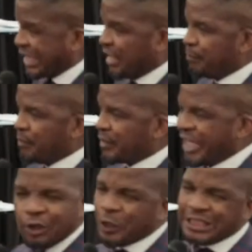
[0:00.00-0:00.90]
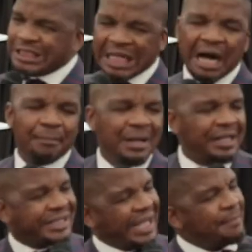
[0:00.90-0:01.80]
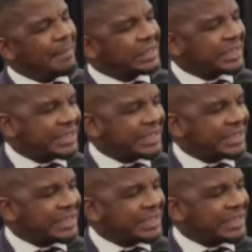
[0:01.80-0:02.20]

them, they don't just come. They must